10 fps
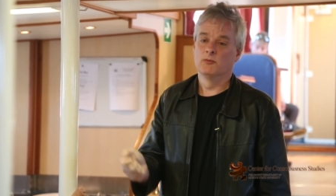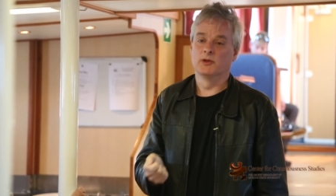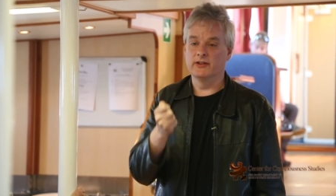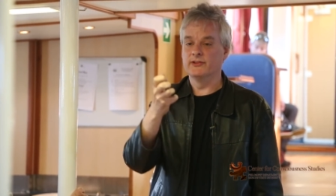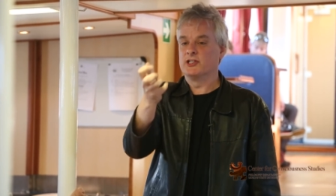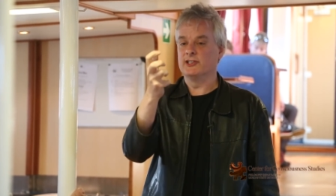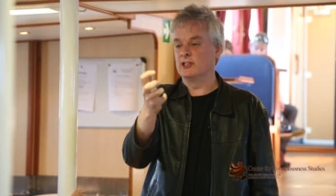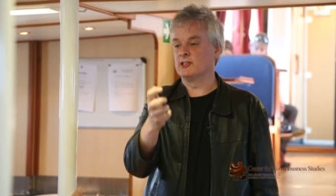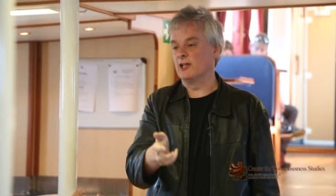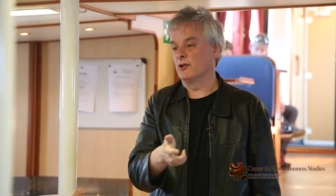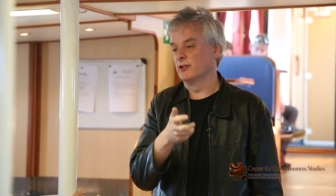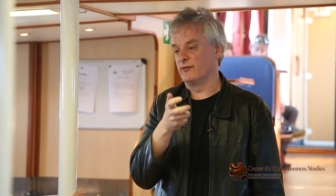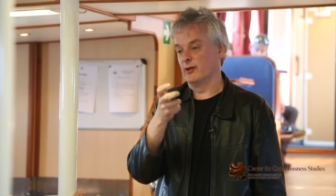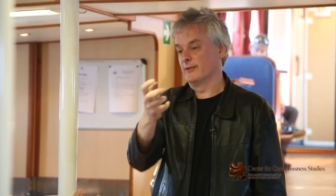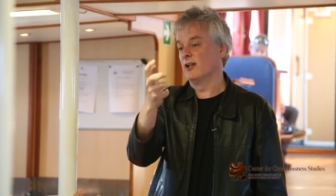Well, given Jesse's take on the
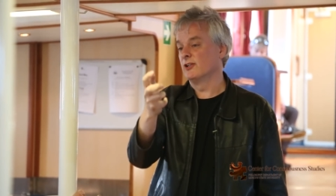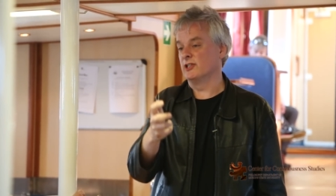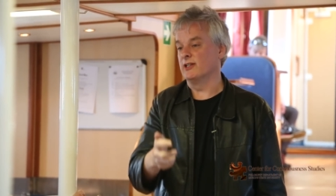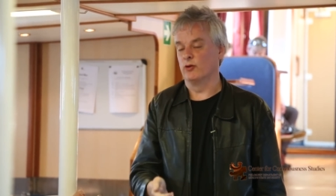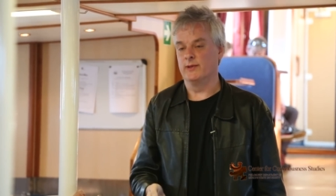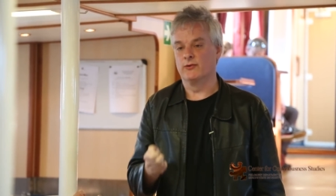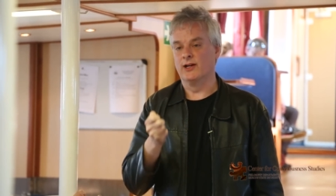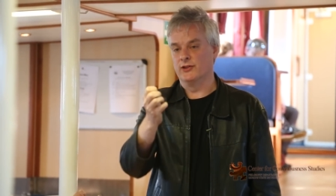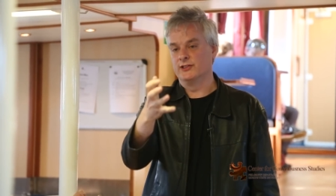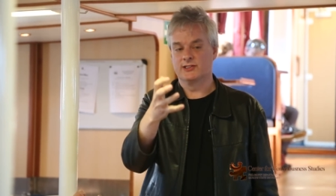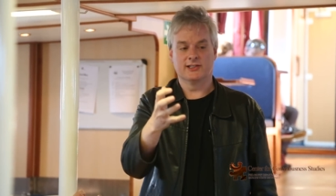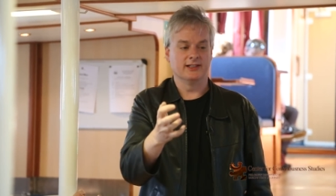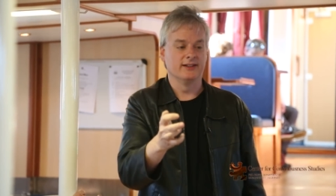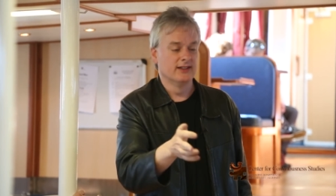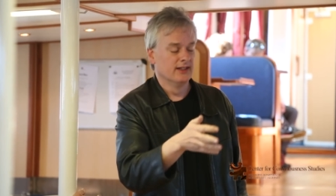phenomenology, that would be the right thing to
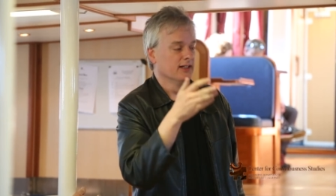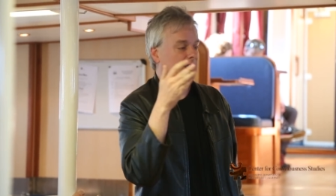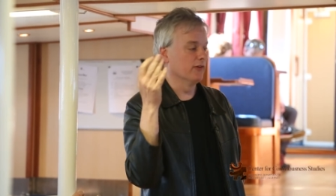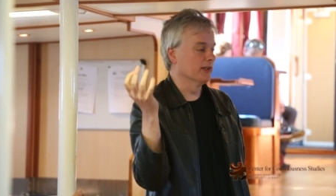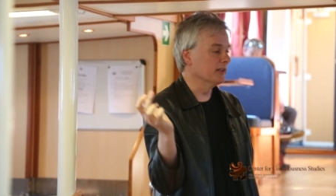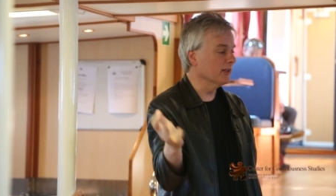say. Given a